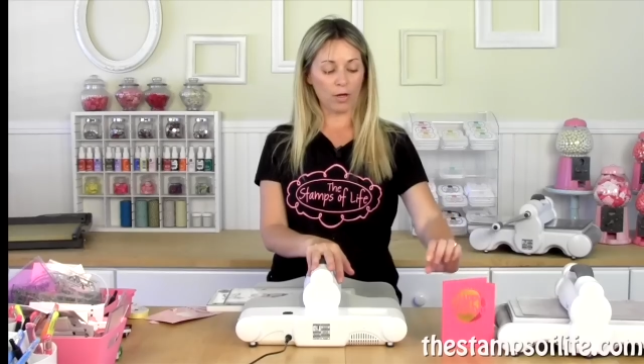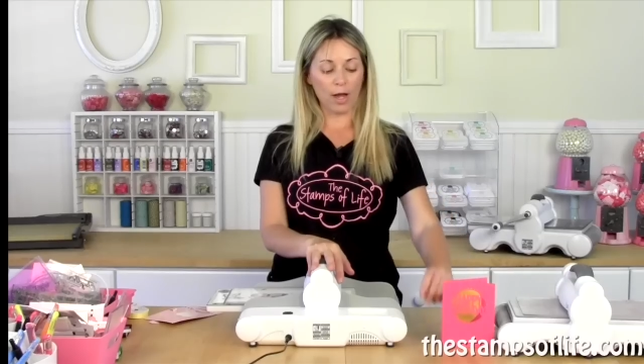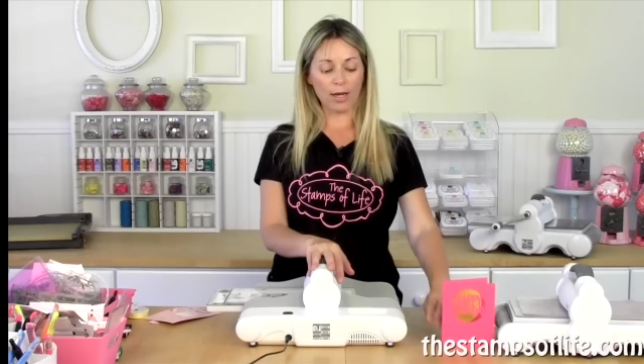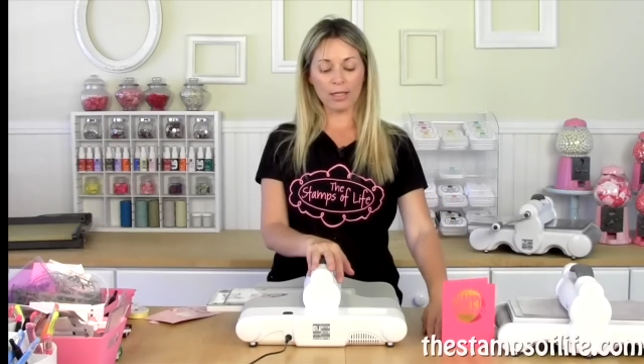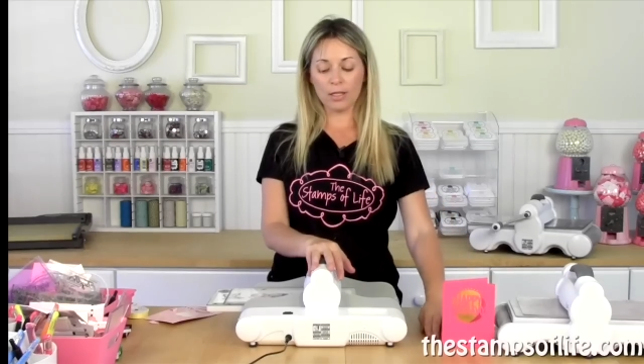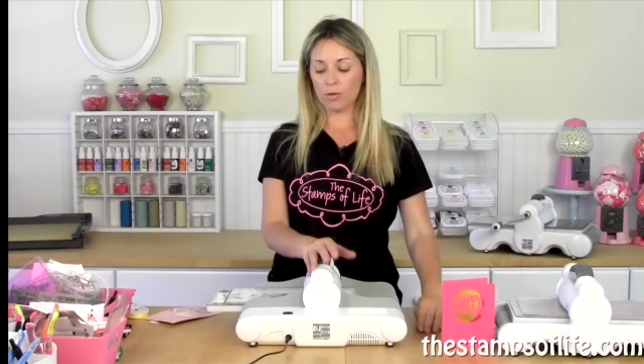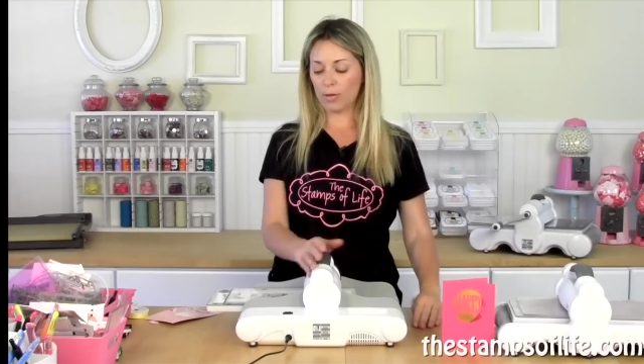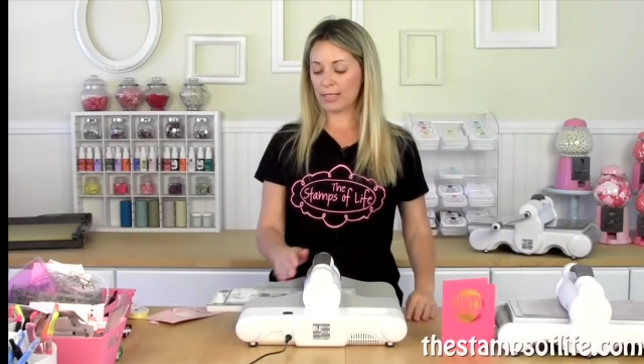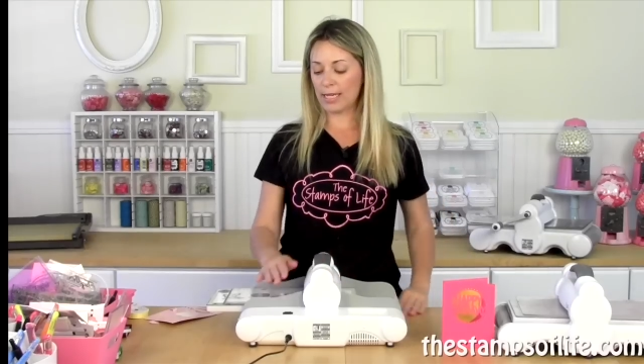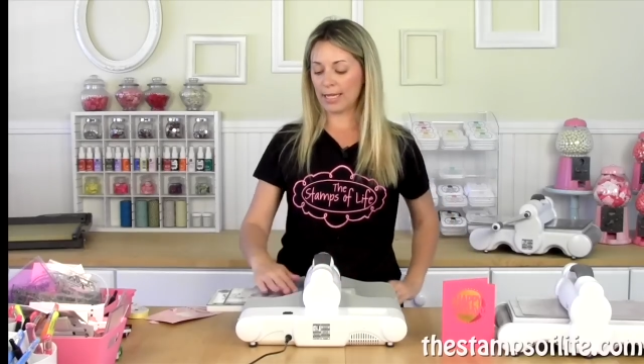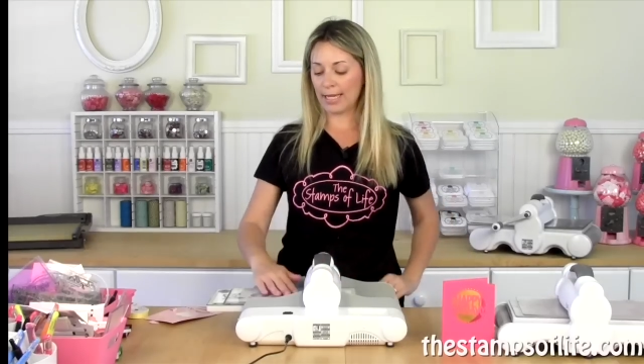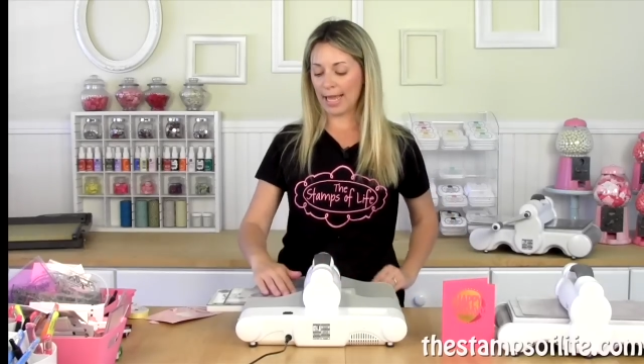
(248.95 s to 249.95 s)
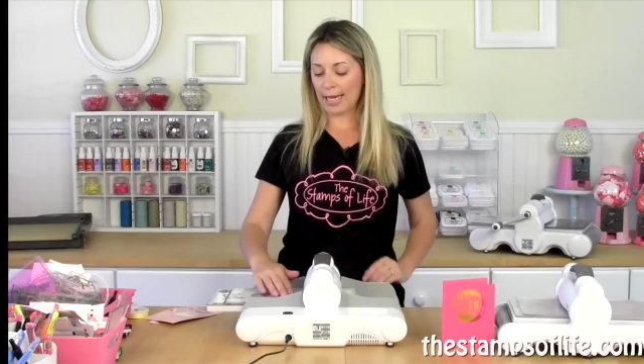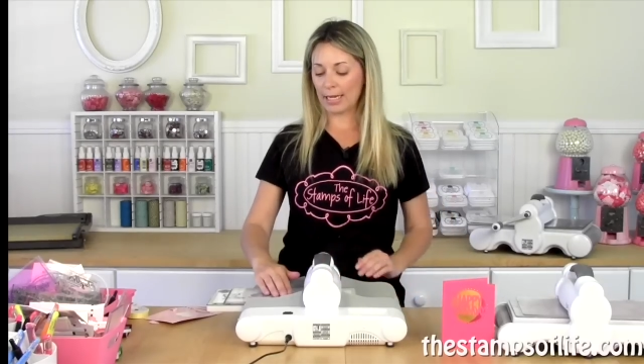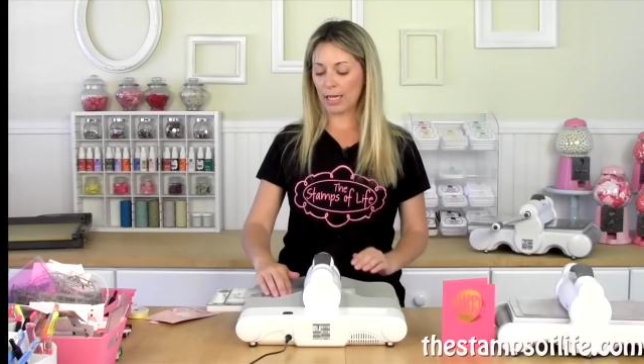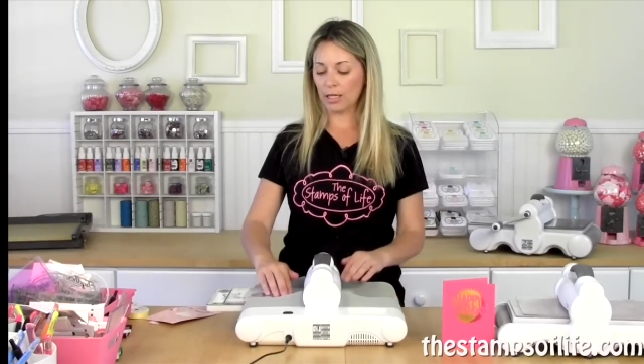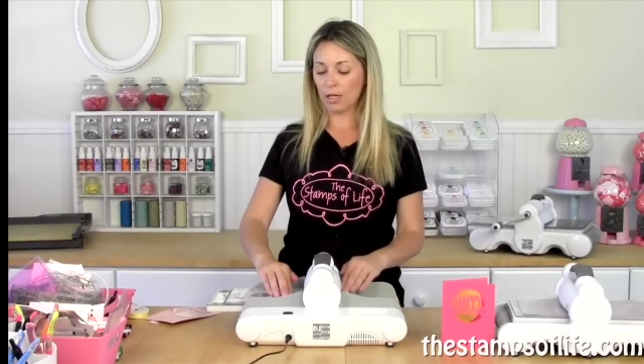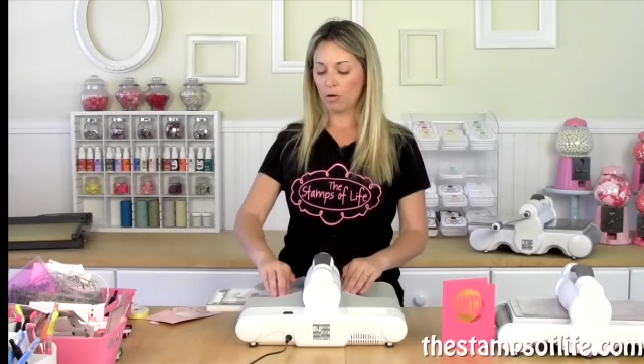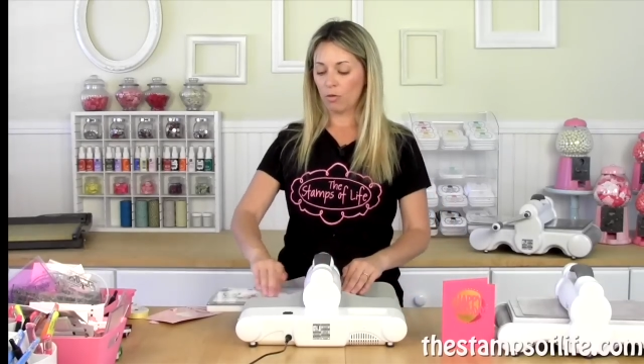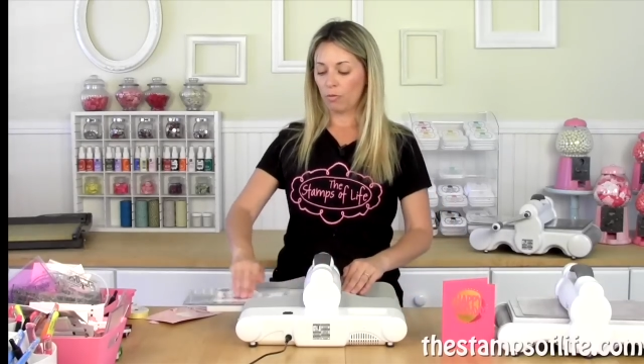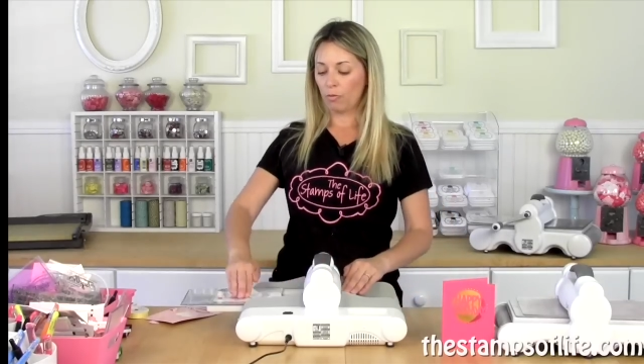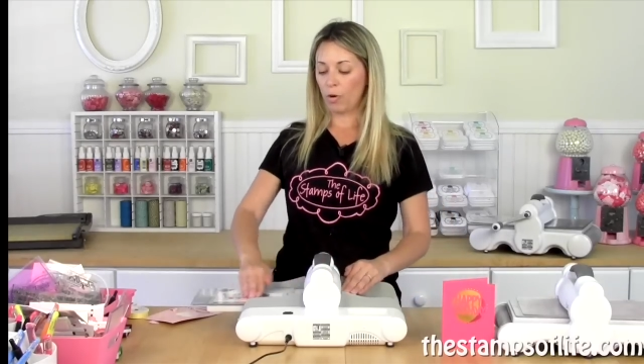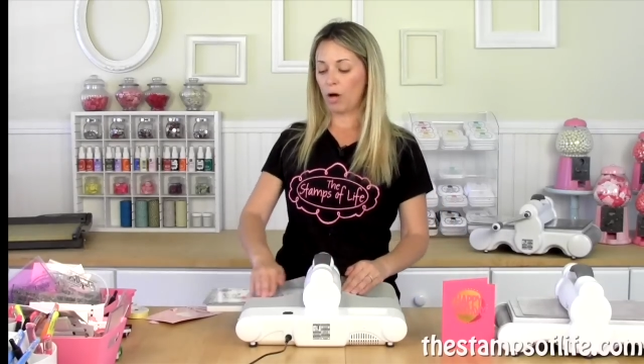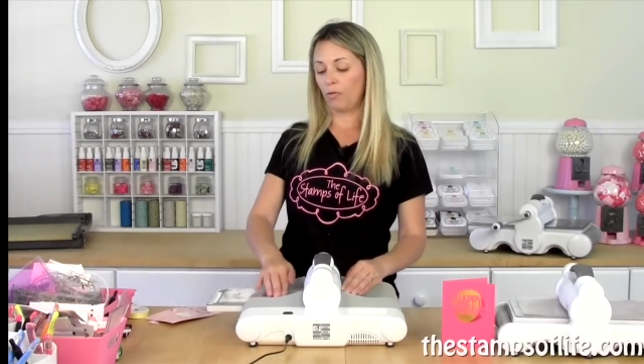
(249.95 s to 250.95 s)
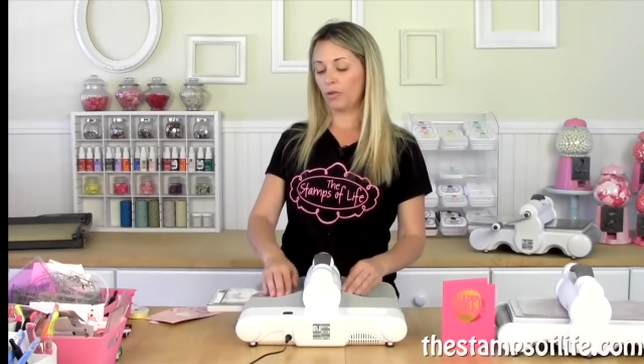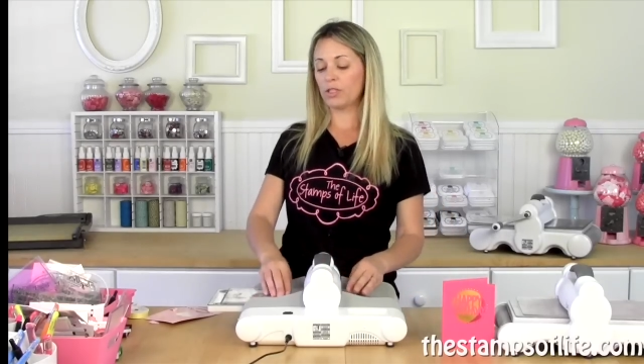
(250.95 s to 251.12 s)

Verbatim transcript: are not in the USA and Canada, well,